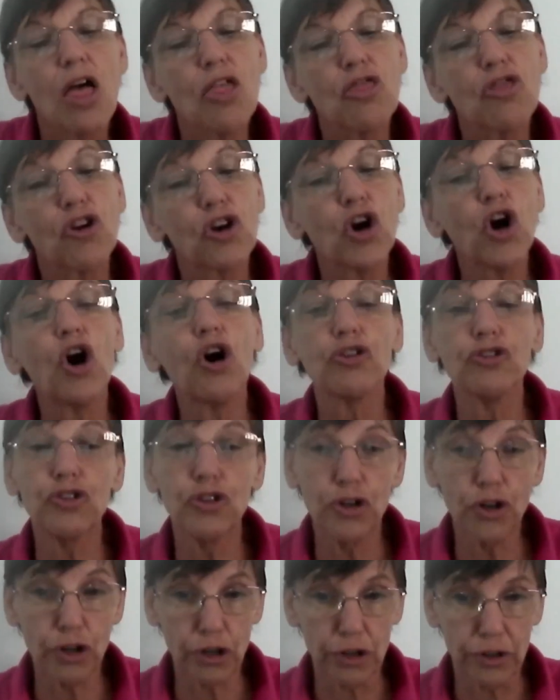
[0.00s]
They're called
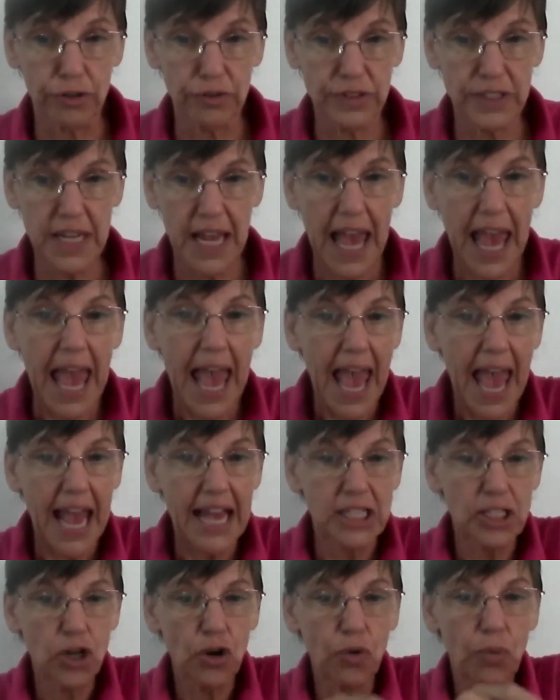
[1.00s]
nerves.
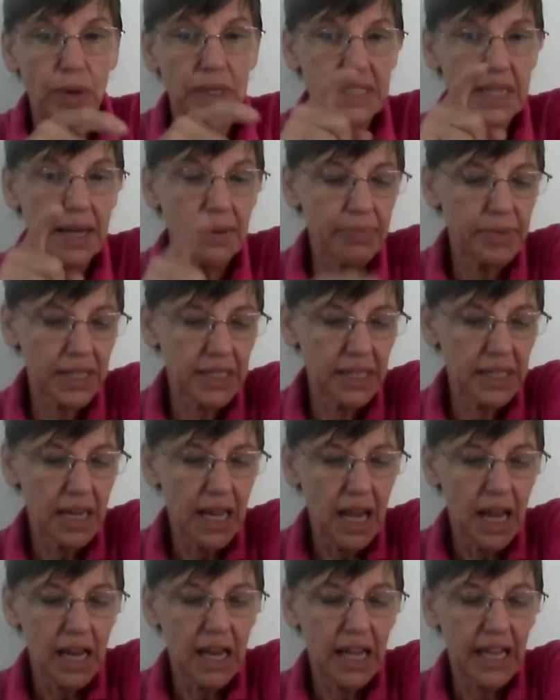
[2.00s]
And so when something
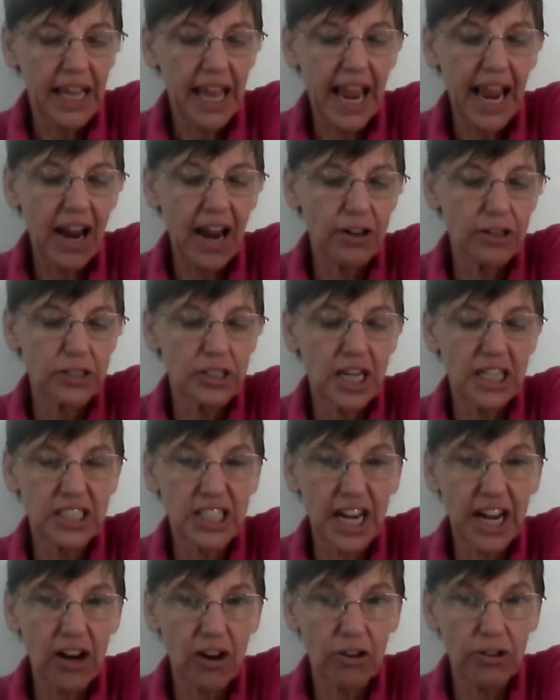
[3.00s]
like a hair, you touch a
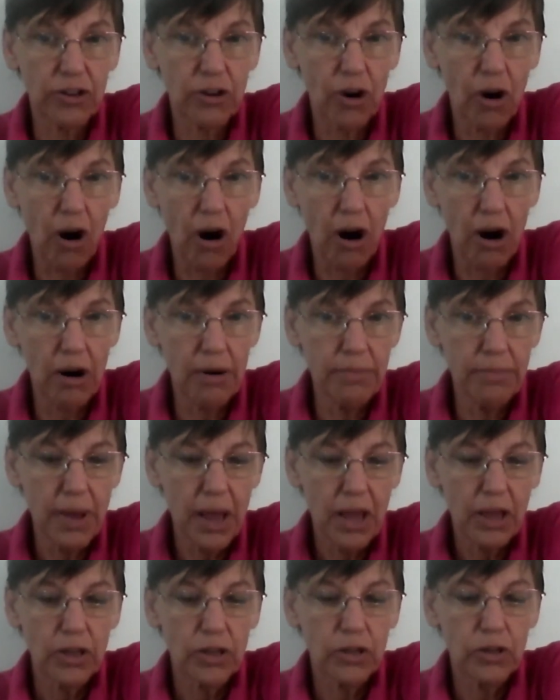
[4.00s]
hair on your
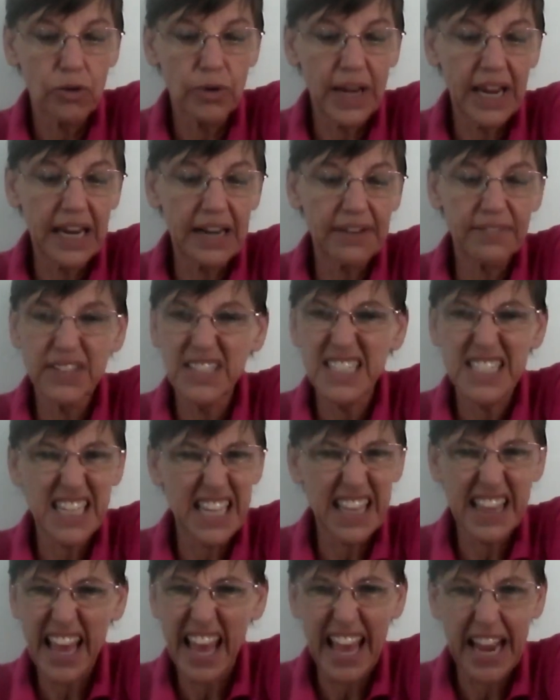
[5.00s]
arm, you can't even
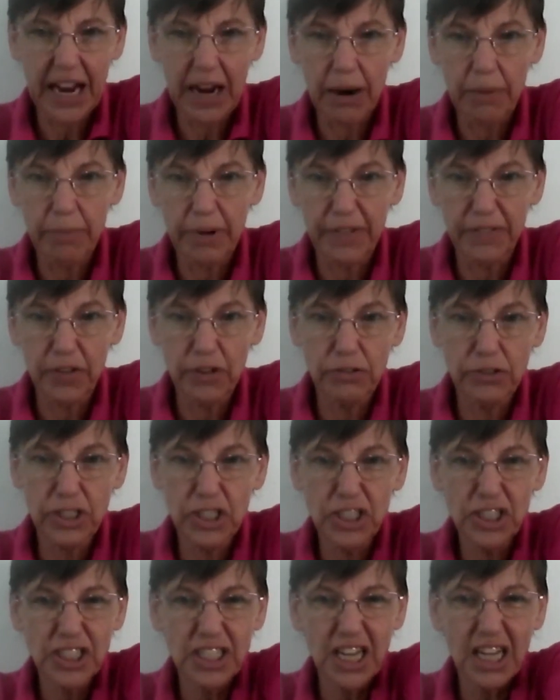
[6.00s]
see that hair. But if you
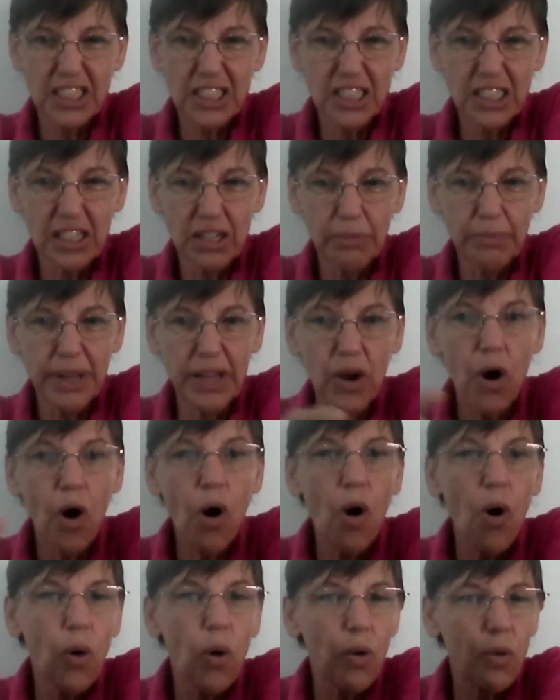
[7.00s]
just touch a little bit,
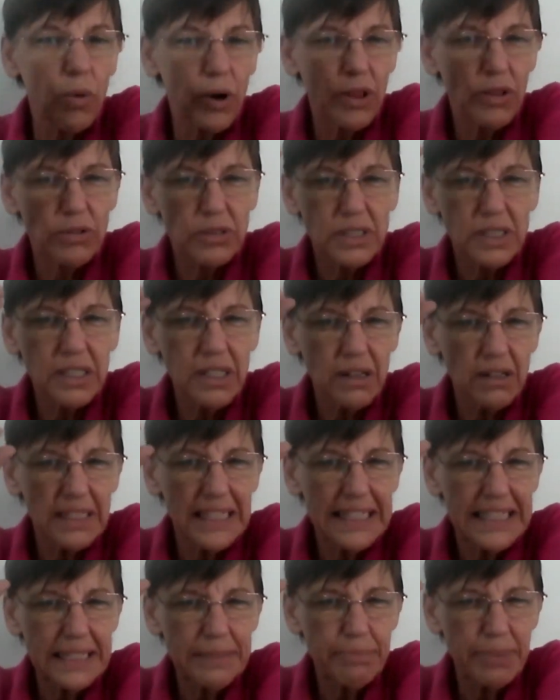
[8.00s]
or one of those little
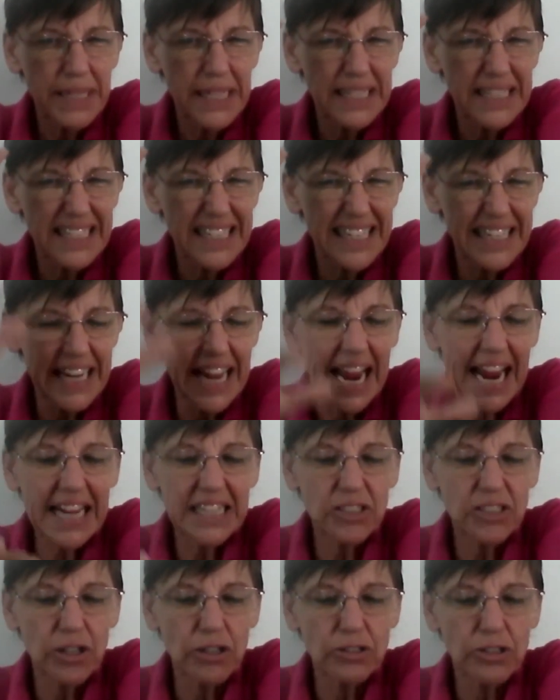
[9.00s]
itty-bitty
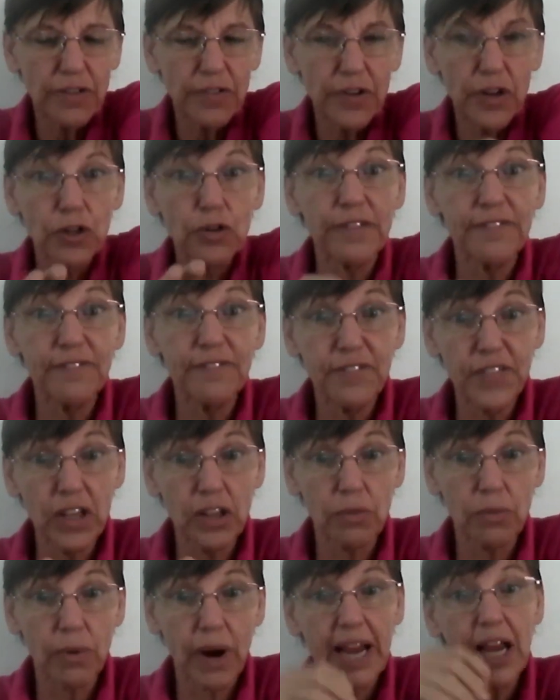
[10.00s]
ants goes over it, you can feel
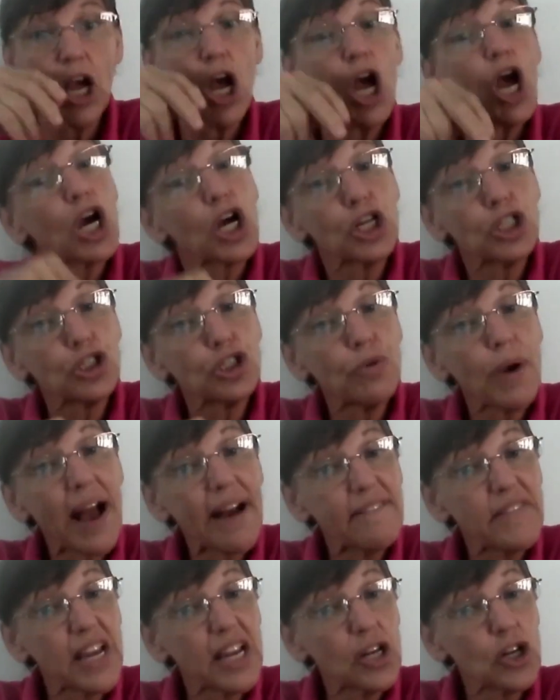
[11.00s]
it, right? Because you
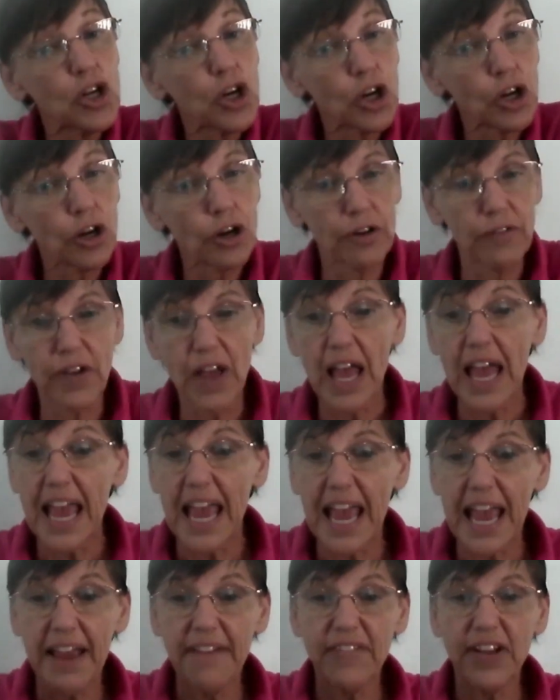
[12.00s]
have a nerve.
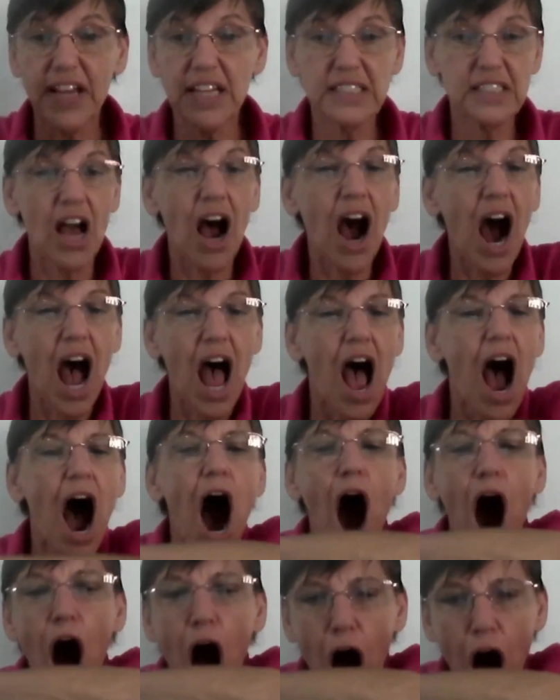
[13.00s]
If it gets hot,
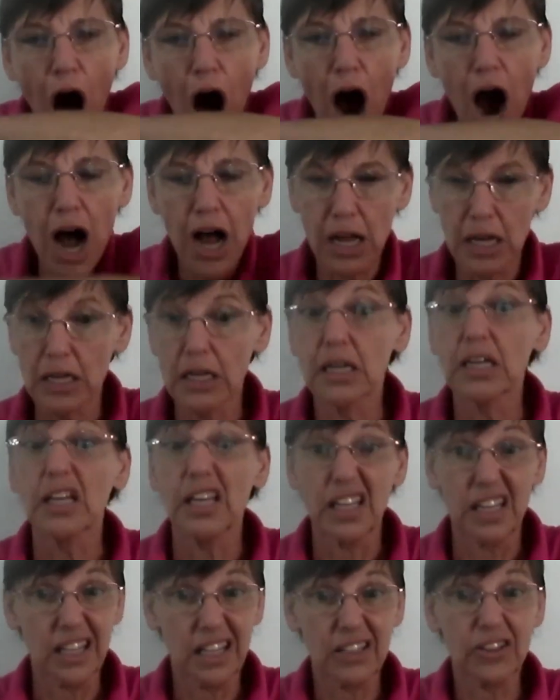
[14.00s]

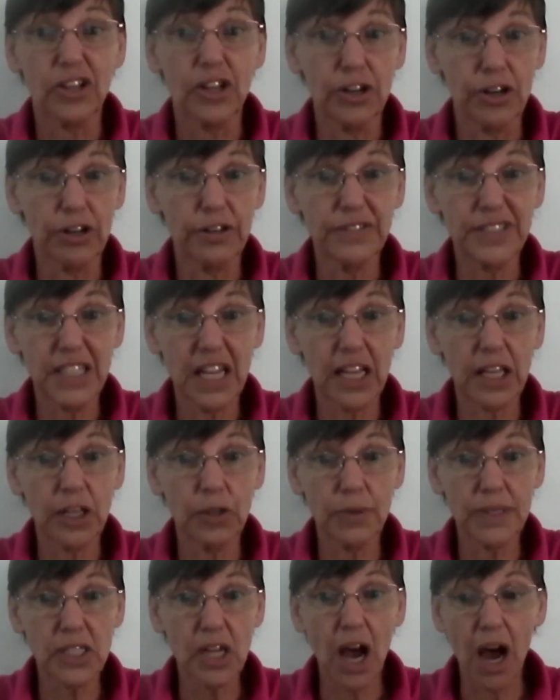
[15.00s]
the nerves tell you
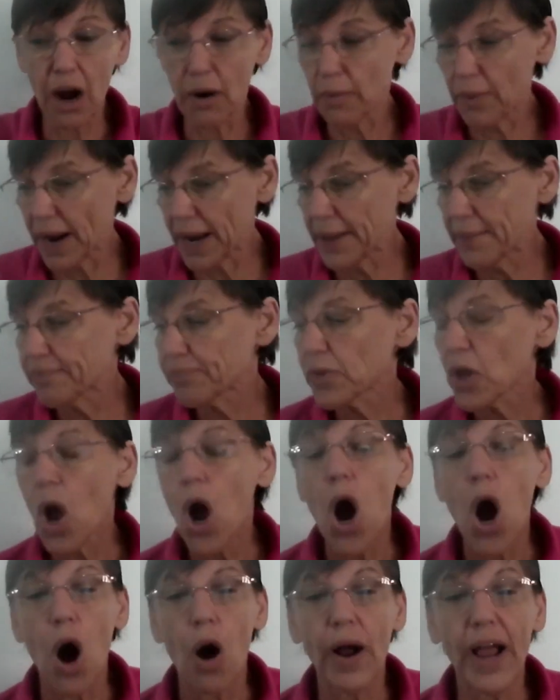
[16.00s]
it's hot, right?
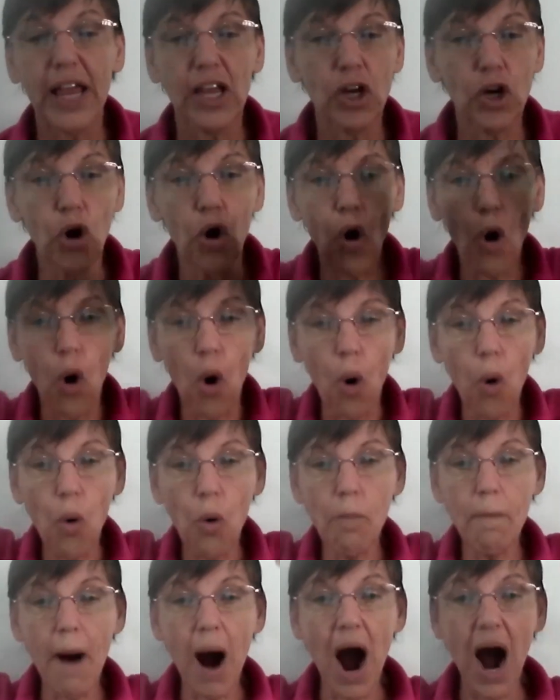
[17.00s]
Okay, your
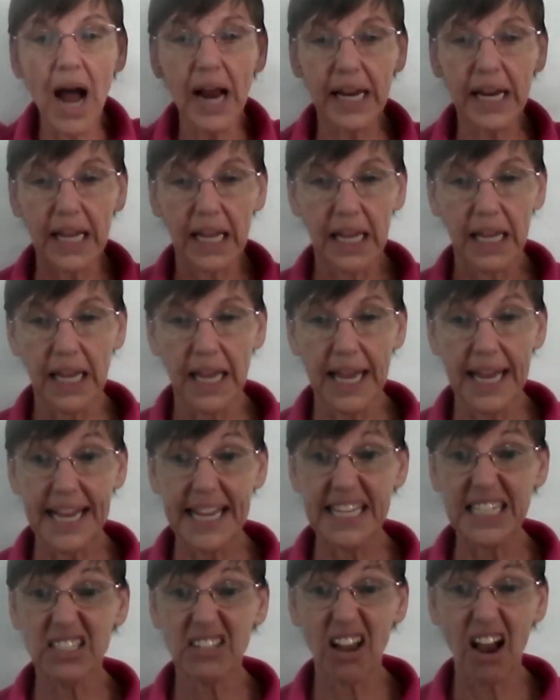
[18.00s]
whole body
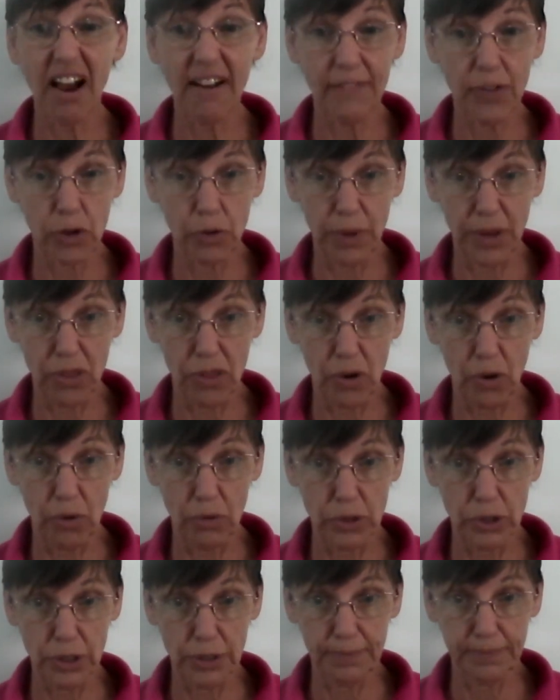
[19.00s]
is covered with
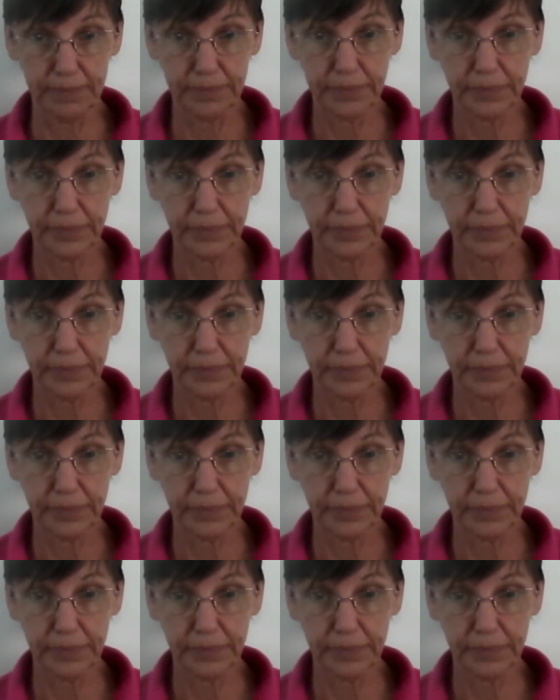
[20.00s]
those.